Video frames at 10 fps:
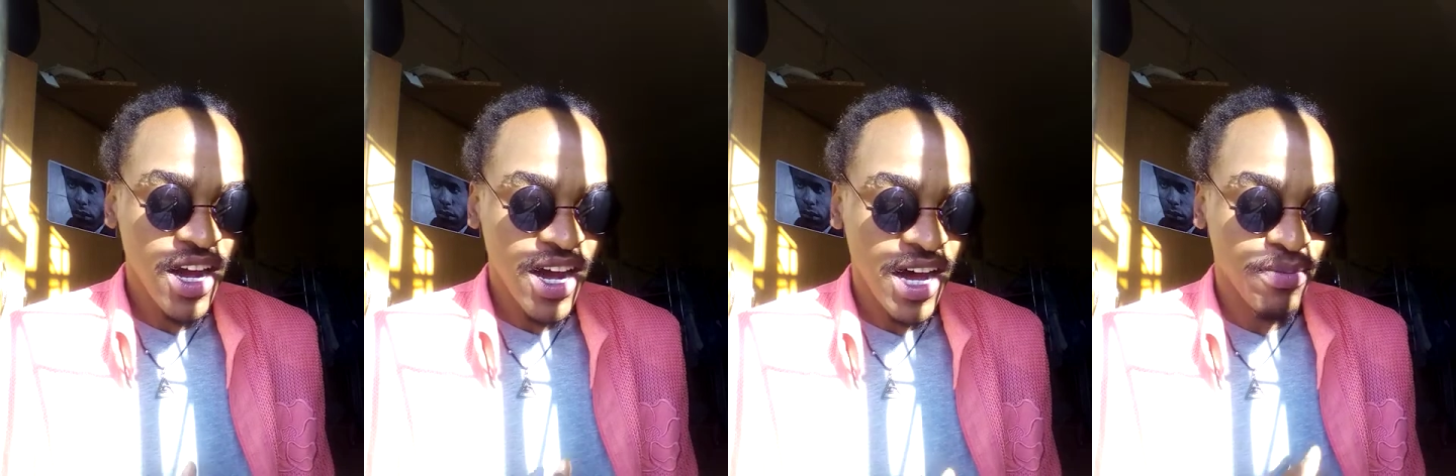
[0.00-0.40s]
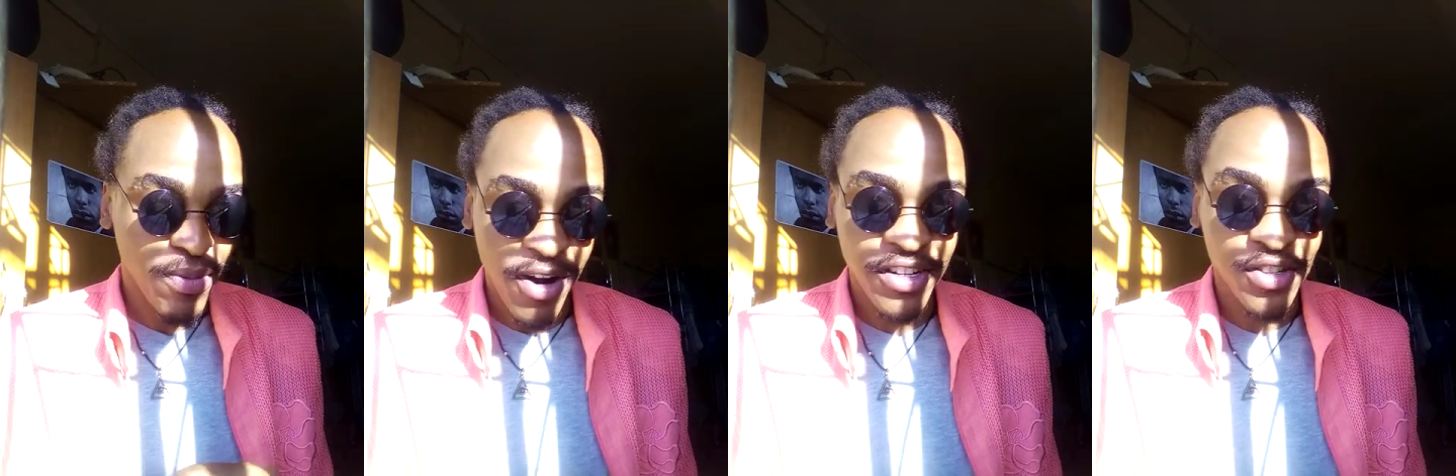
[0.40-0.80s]

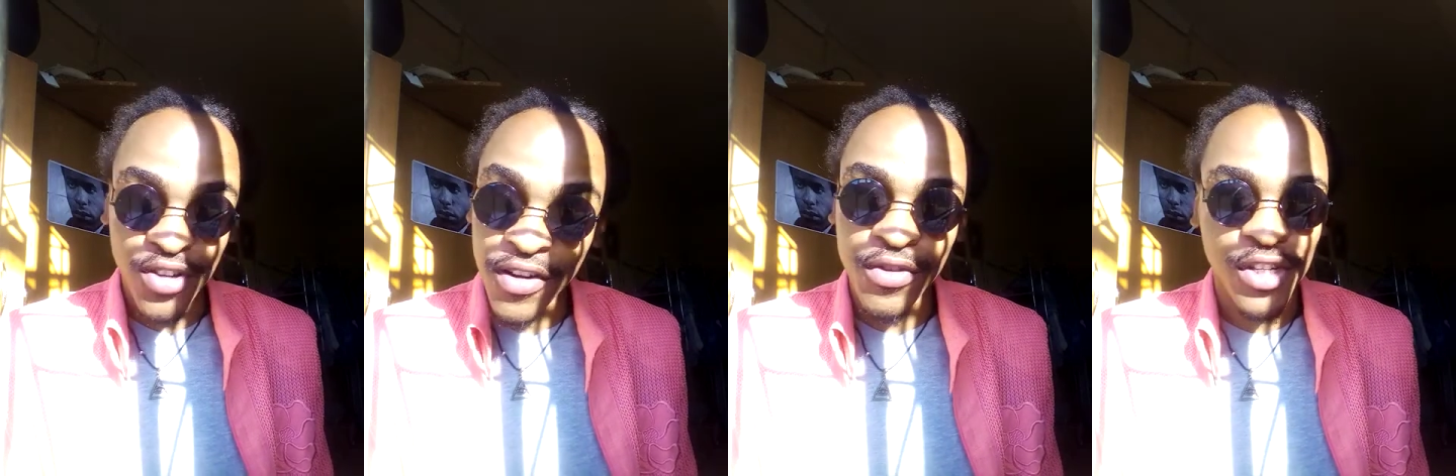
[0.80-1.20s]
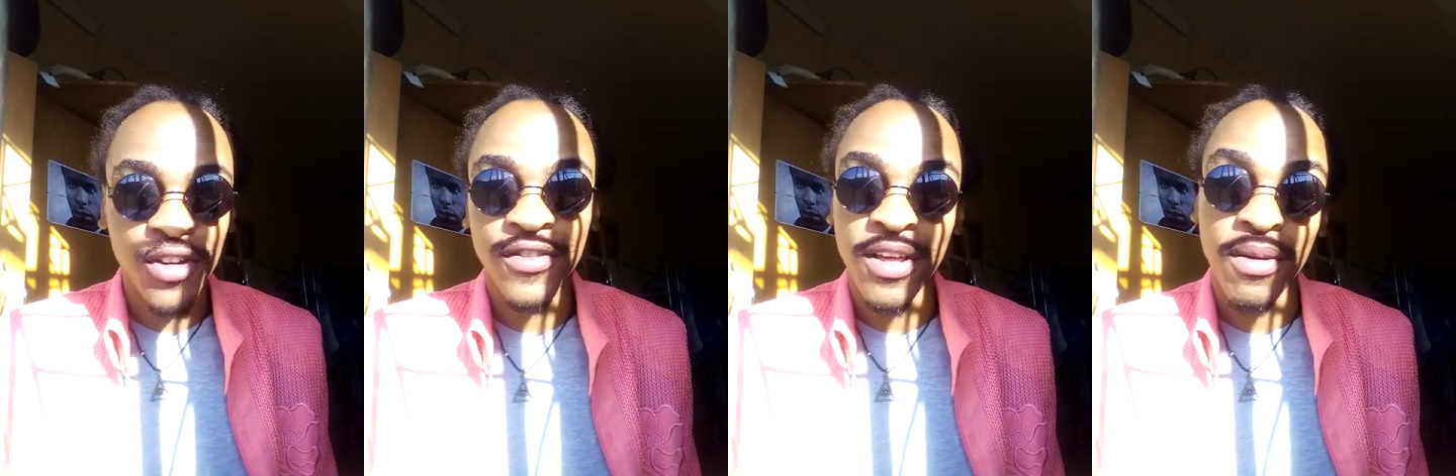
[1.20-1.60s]
Proprietary software,
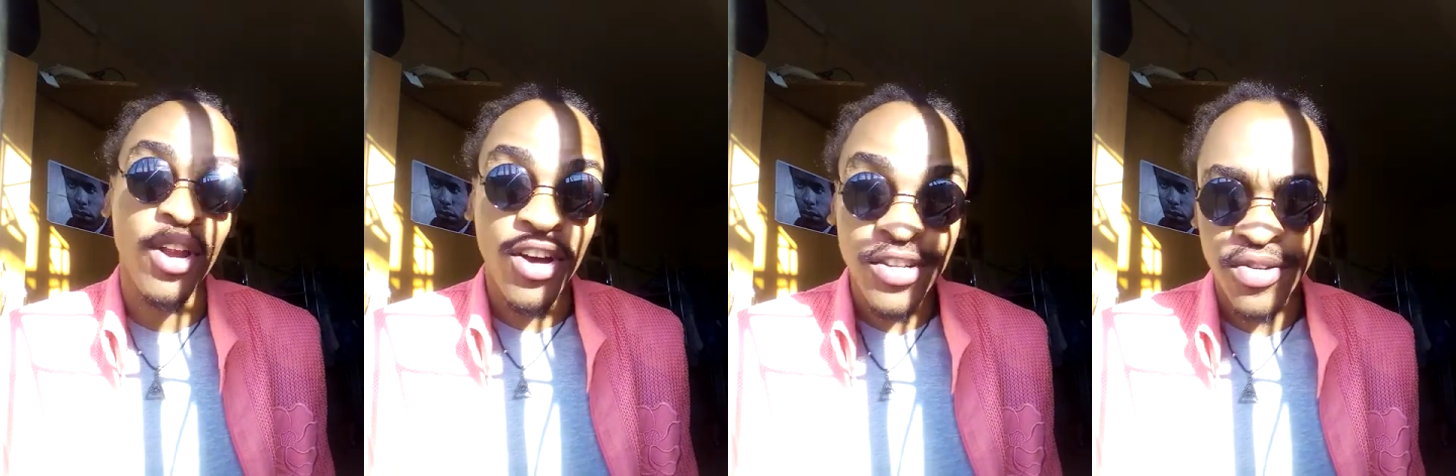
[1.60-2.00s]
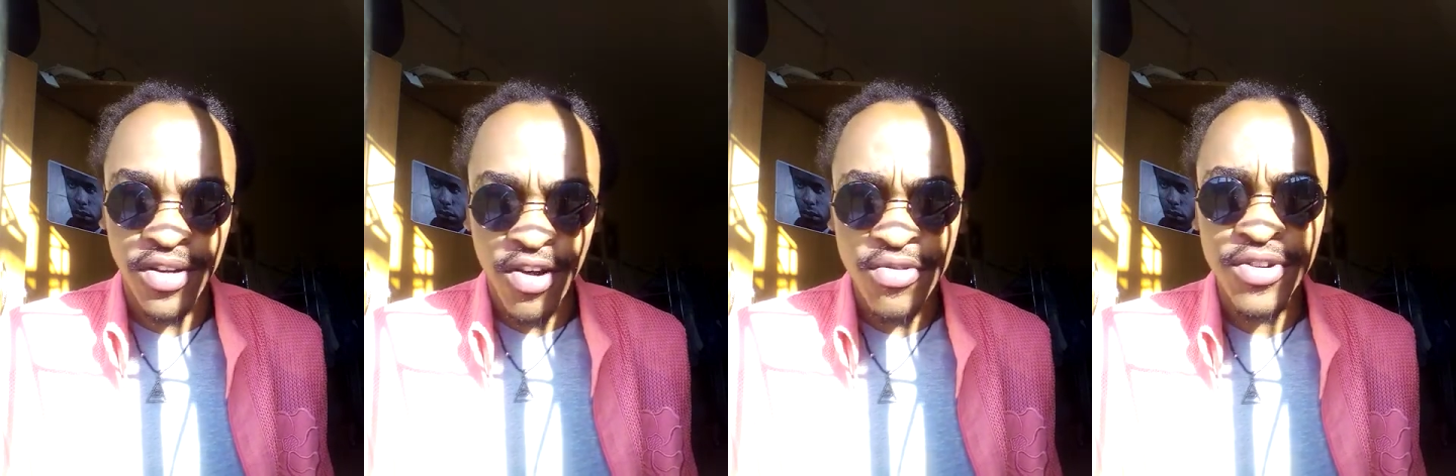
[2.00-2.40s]
software that belongs to an
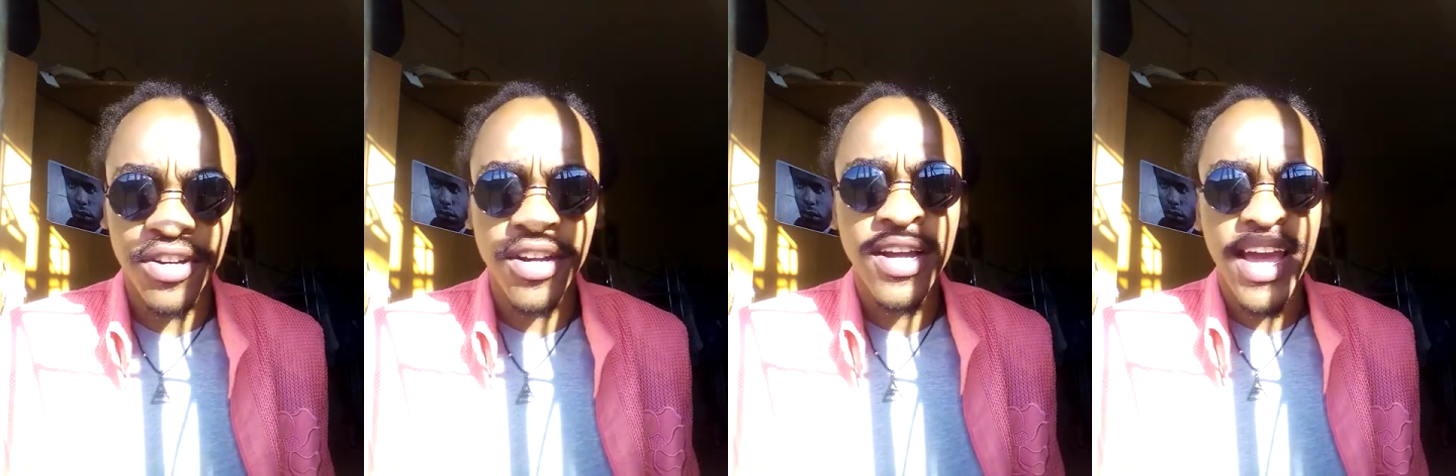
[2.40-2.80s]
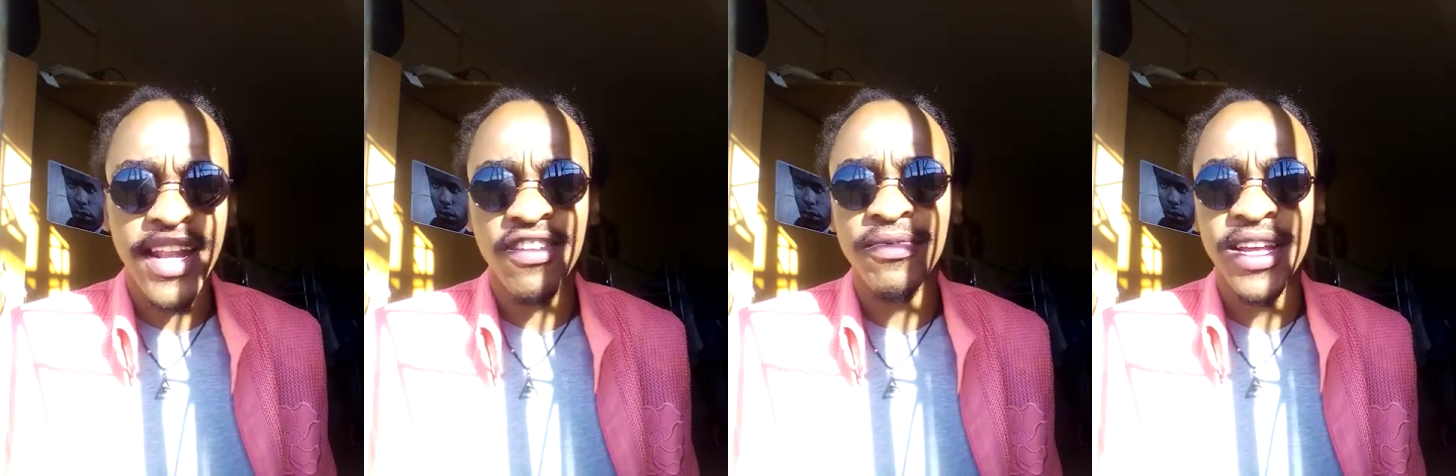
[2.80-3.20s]
owner,
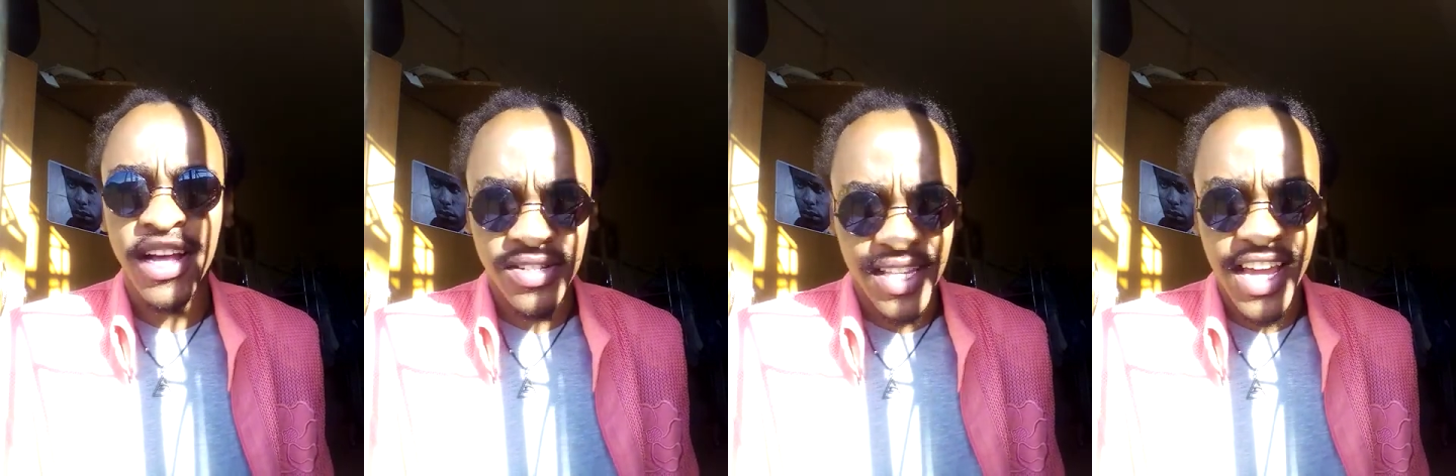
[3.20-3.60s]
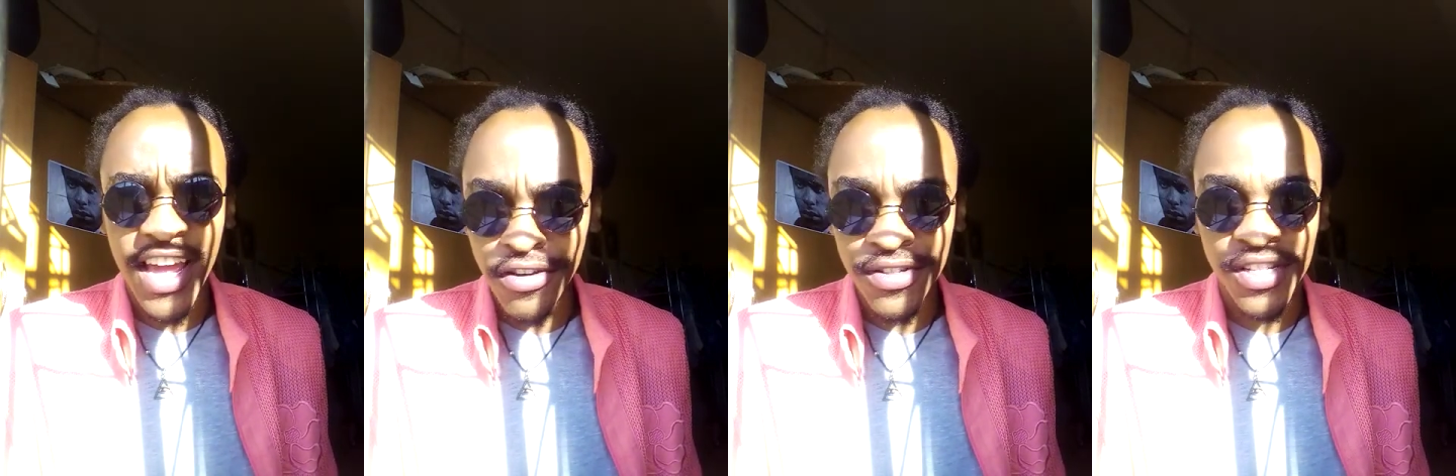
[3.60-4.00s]
and everybody else,
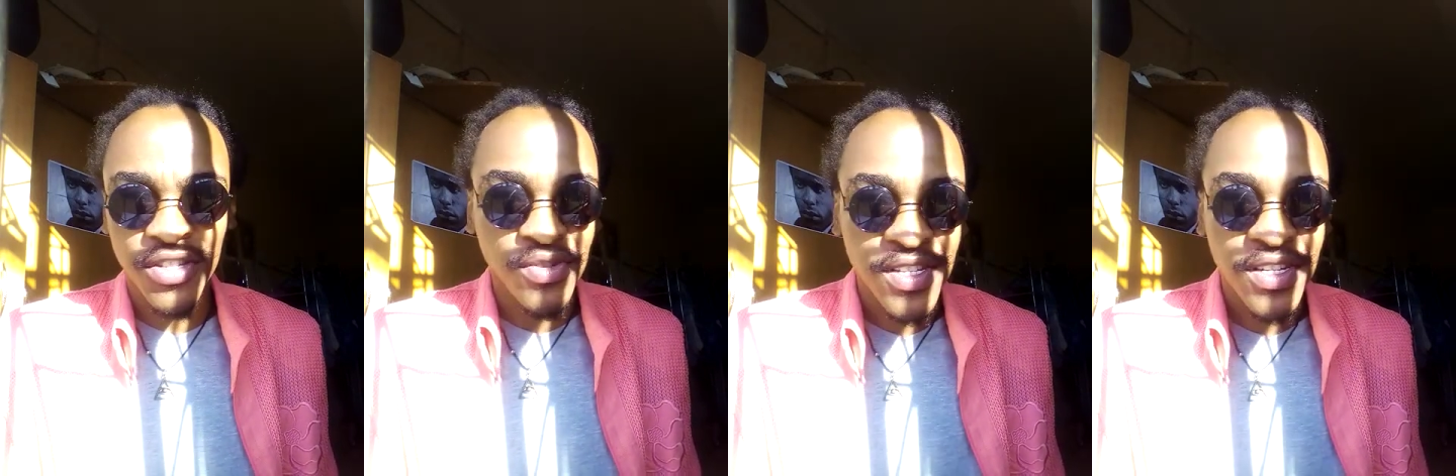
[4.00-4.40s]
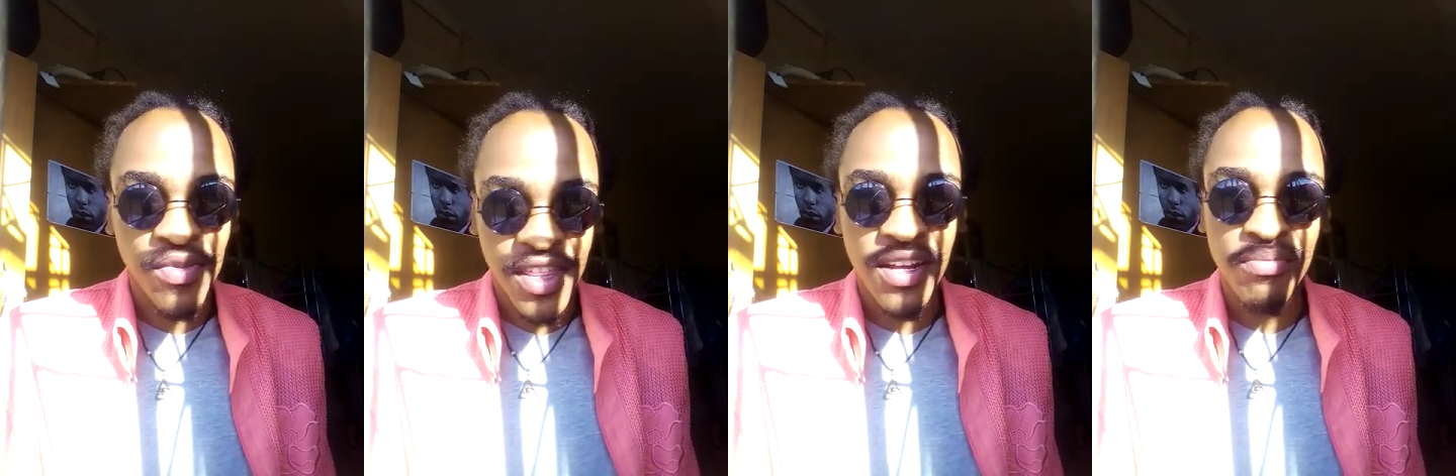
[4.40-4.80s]
end users, use it
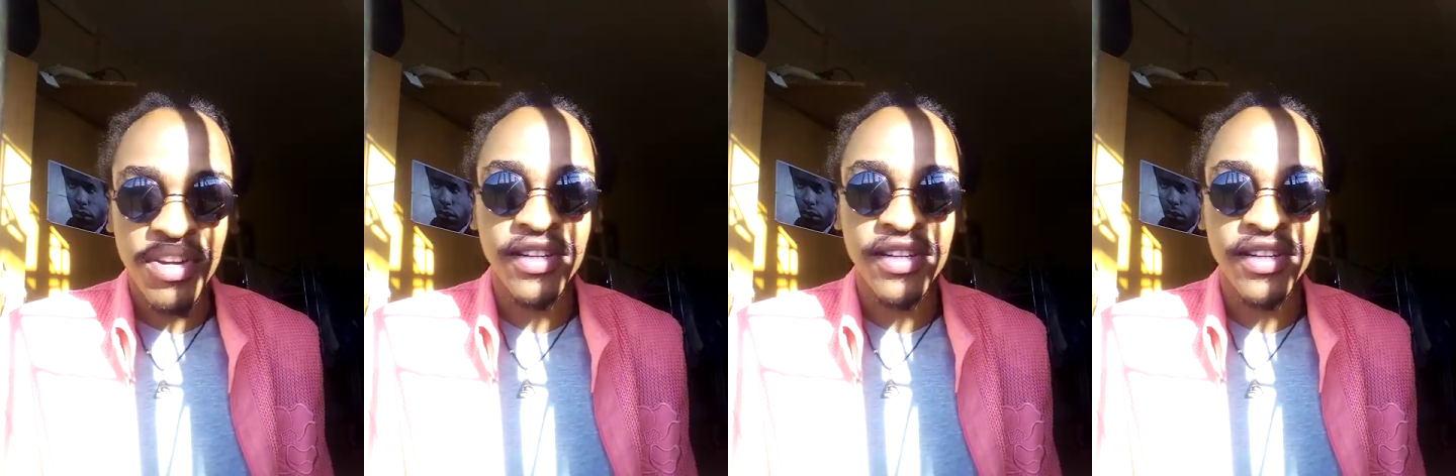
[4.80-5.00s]
within